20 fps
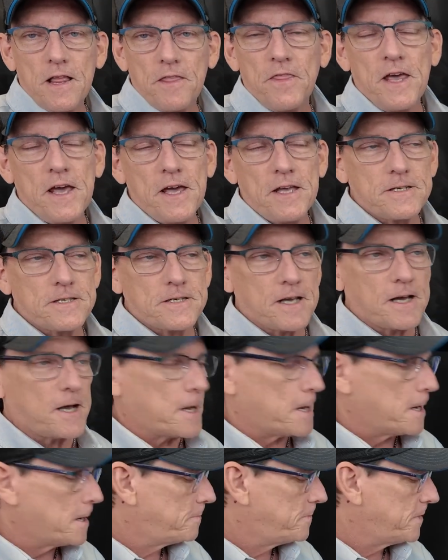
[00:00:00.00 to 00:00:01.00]

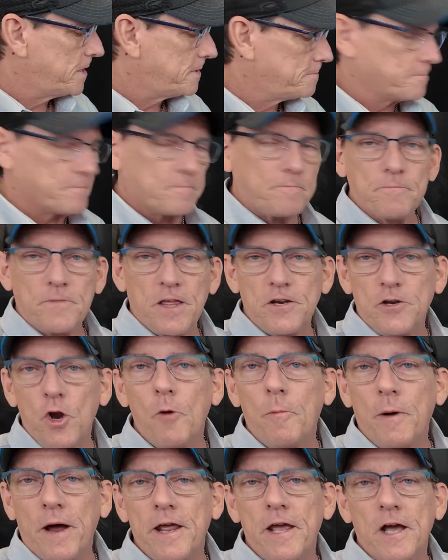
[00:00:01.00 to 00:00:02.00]
that
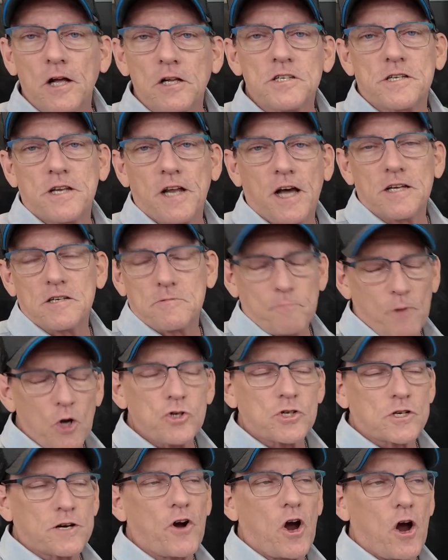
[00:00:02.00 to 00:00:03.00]
nobody else does.
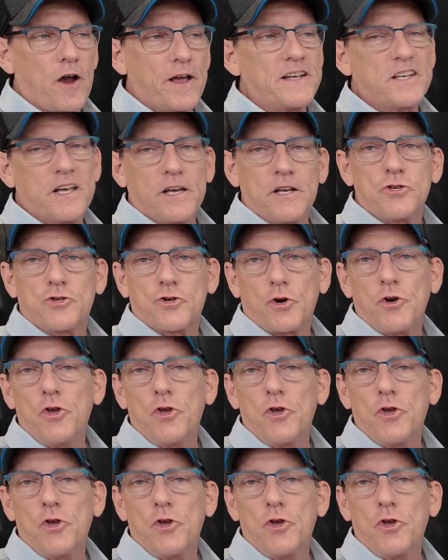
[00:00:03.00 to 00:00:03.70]
Most of our antennas are